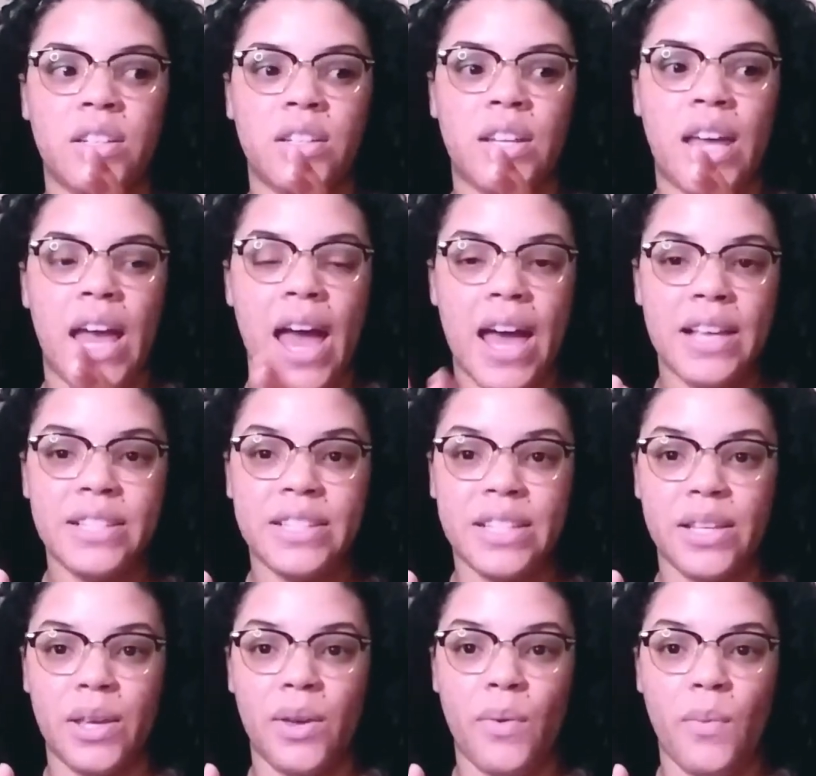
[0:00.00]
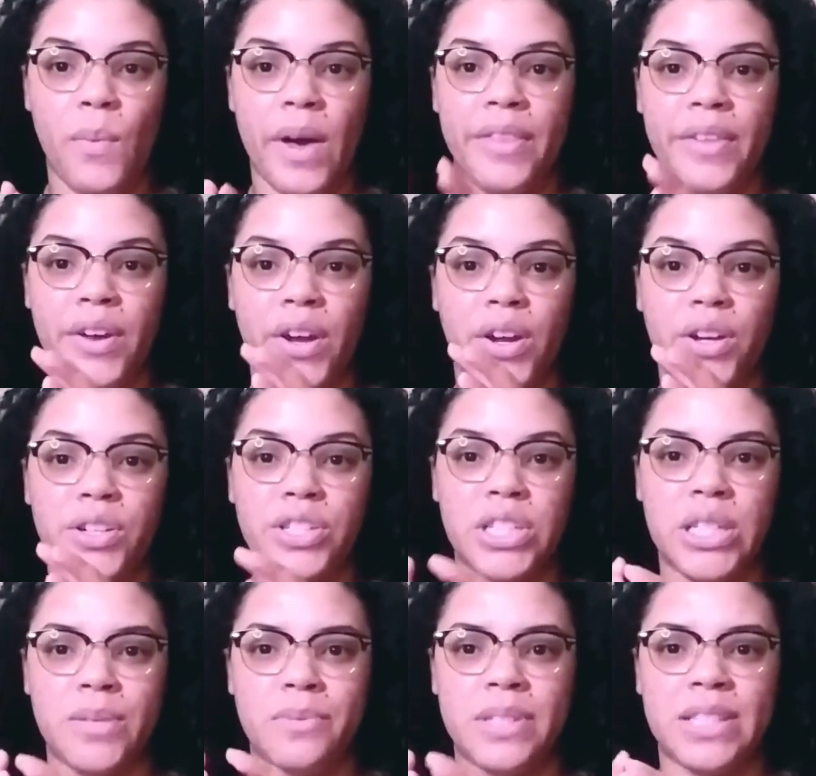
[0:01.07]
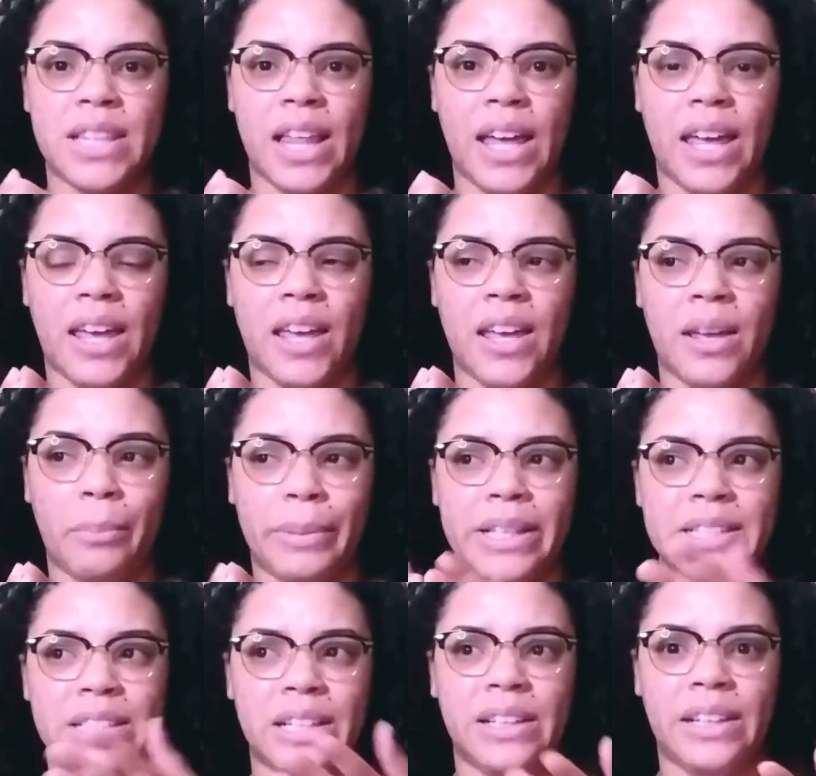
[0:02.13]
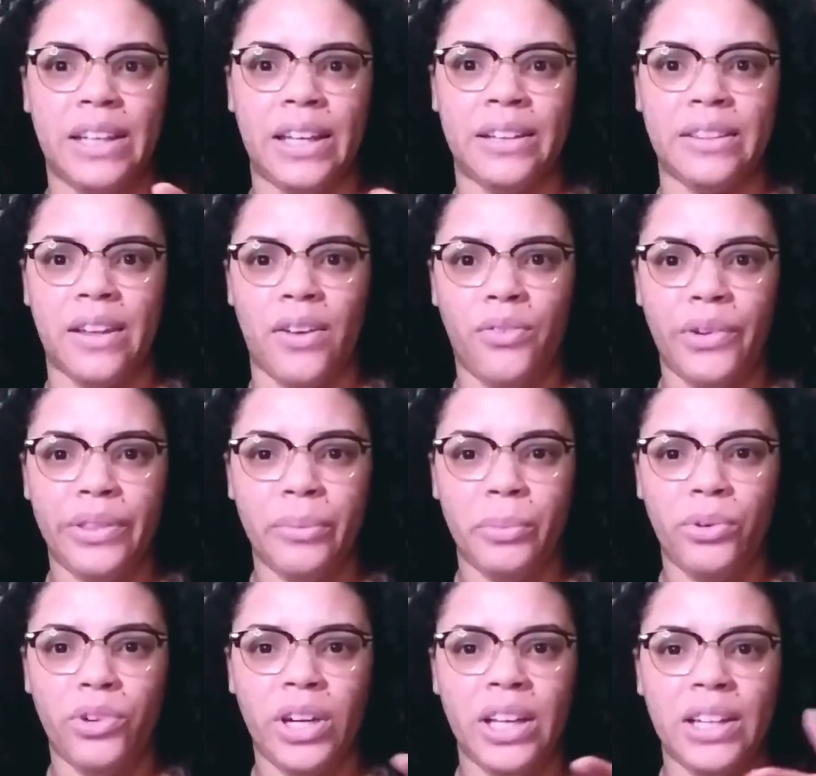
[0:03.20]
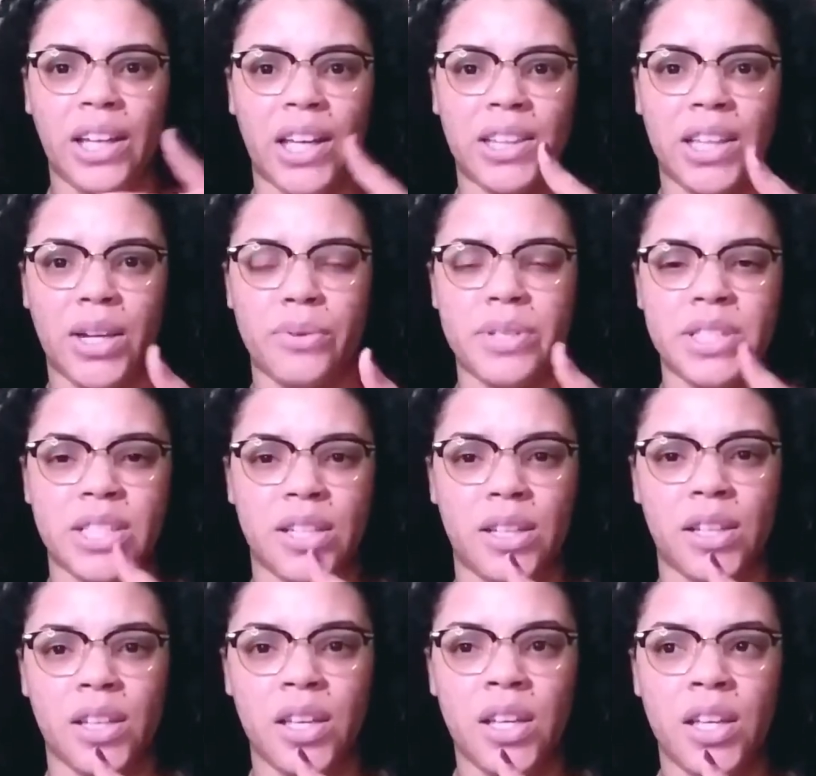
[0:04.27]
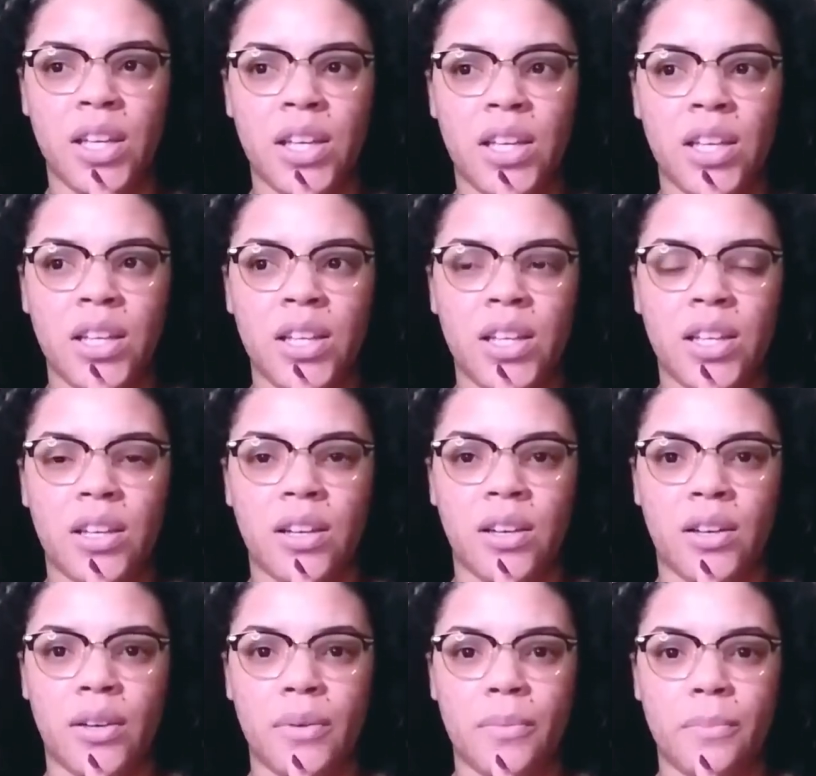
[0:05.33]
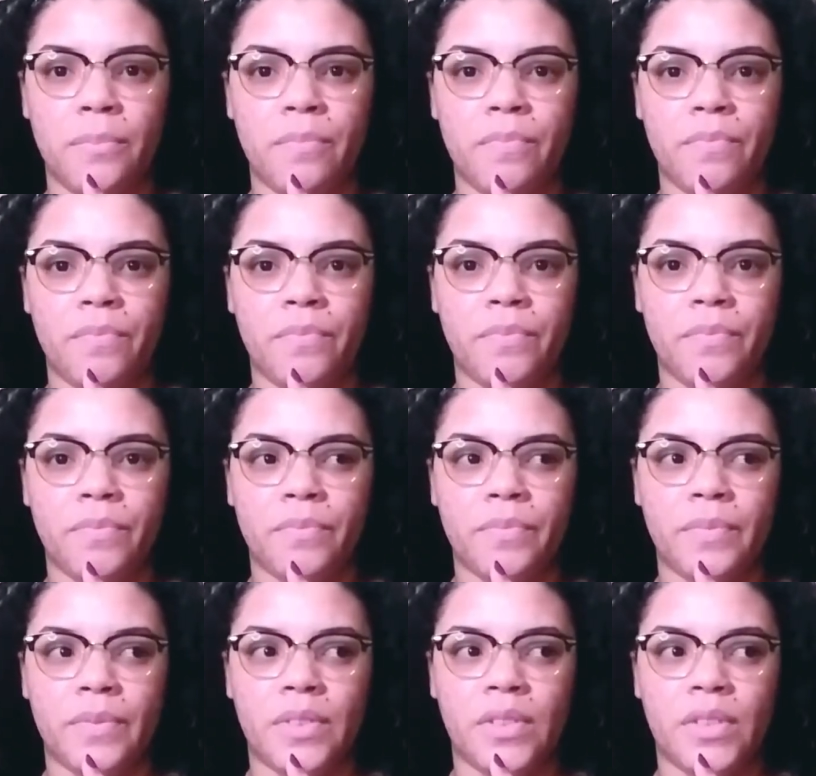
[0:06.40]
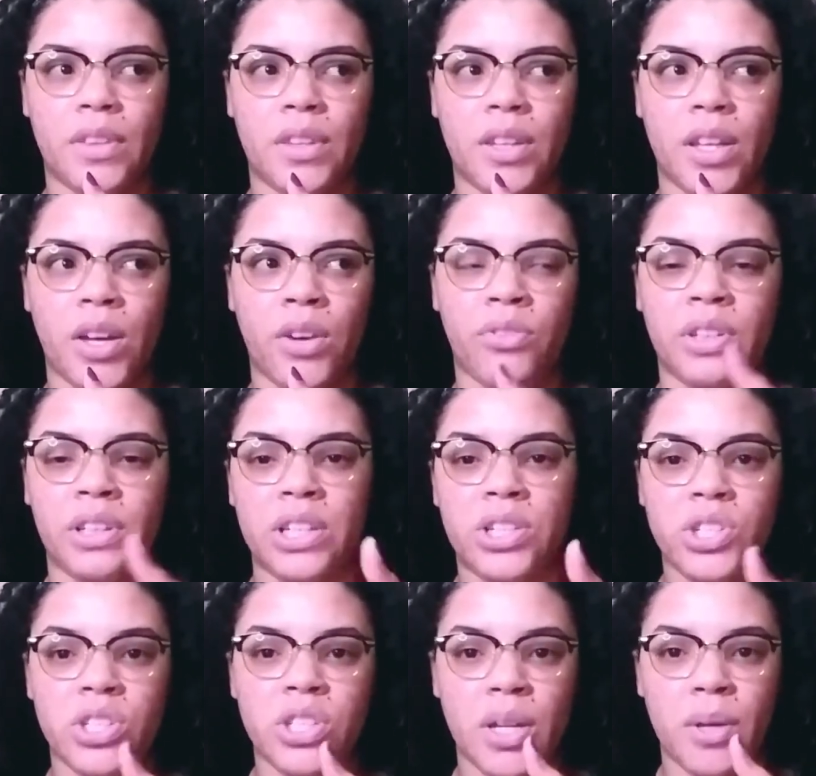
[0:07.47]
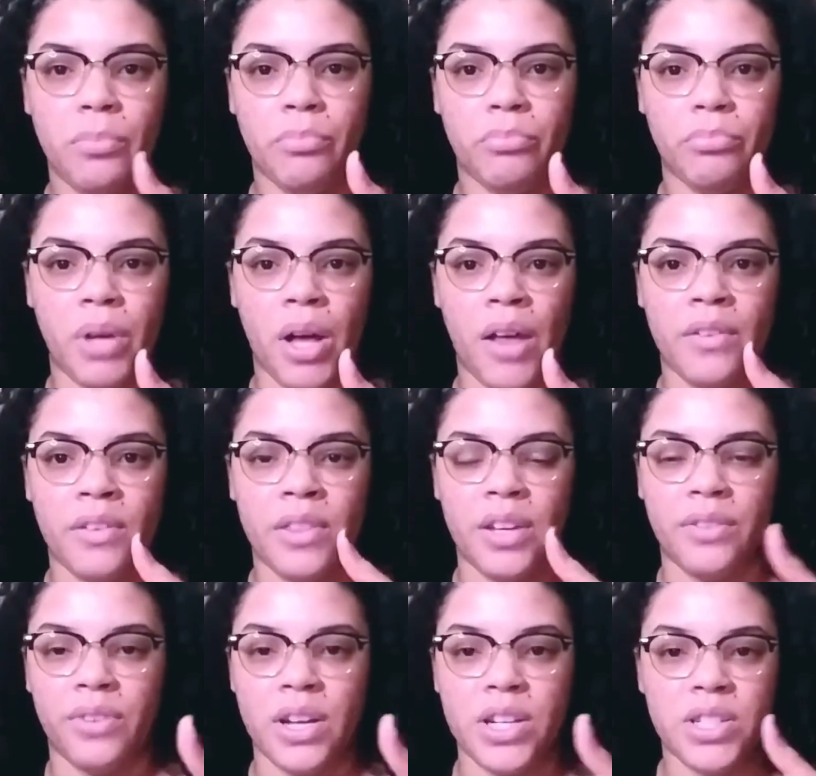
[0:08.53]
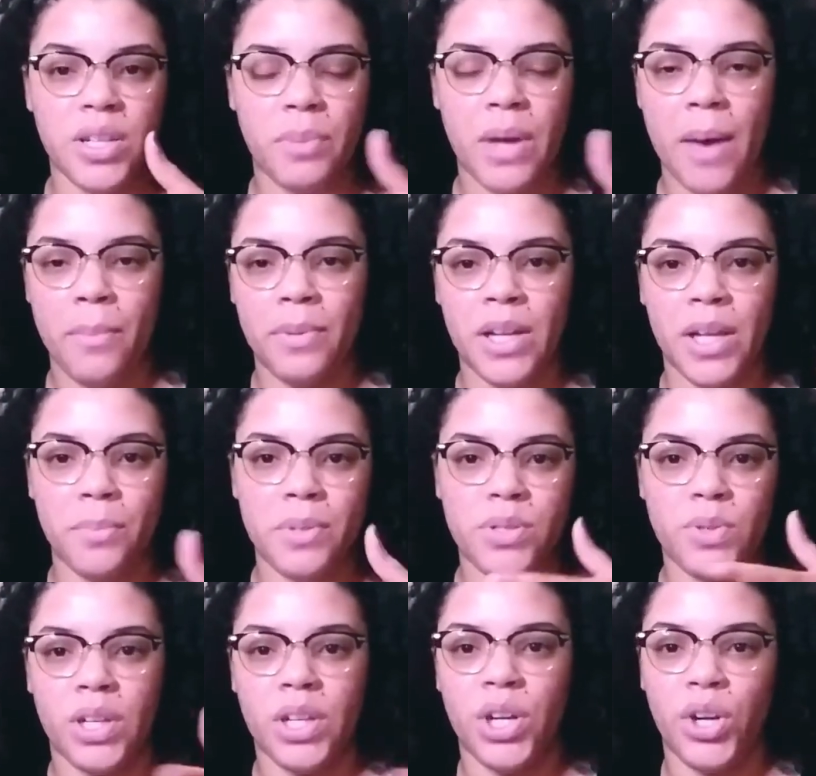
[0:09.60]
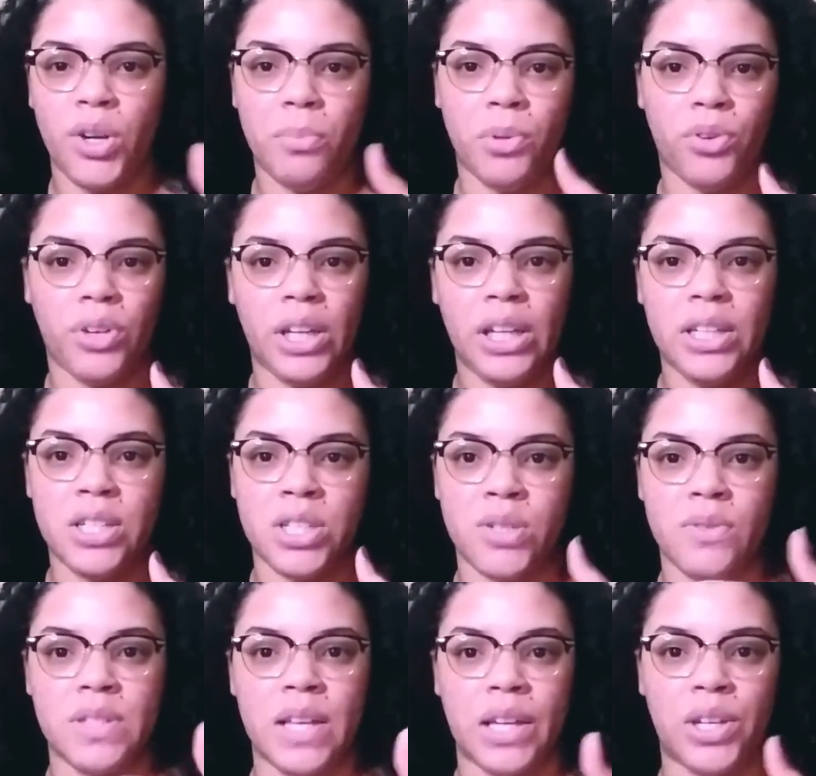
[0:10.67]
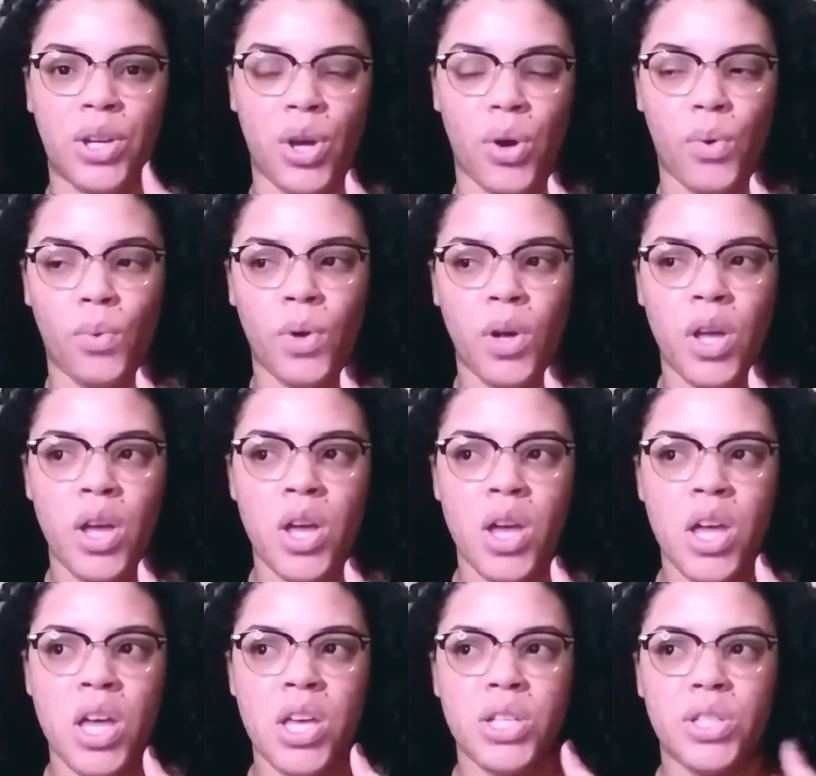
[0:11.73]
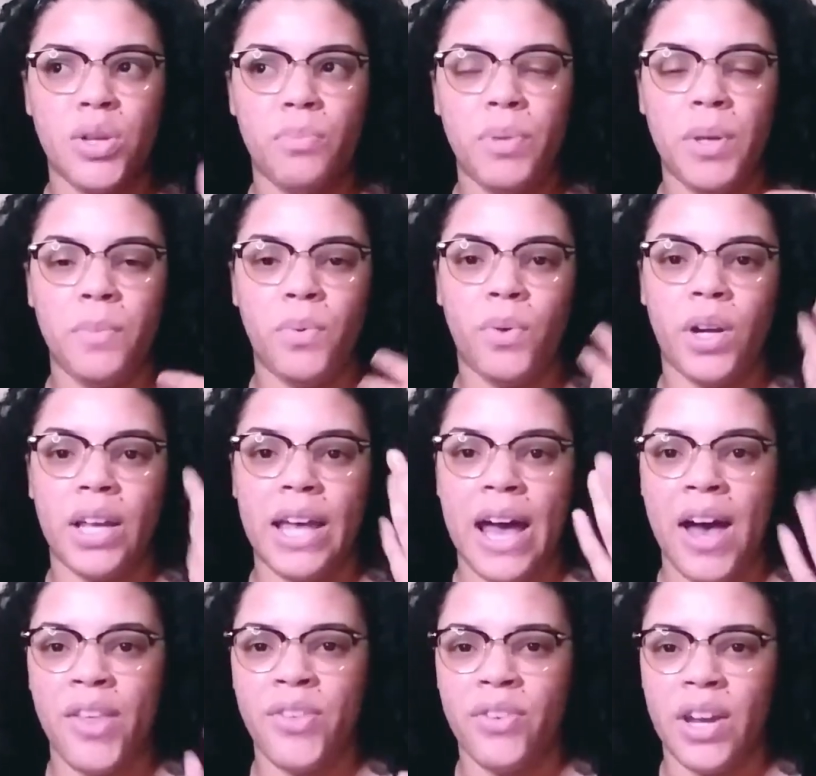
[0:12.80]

Essie whether she was like basically in love with Marie, like there was a um, a relationship other than friendship happening between her and Marie? And she's like, no. So people were gathering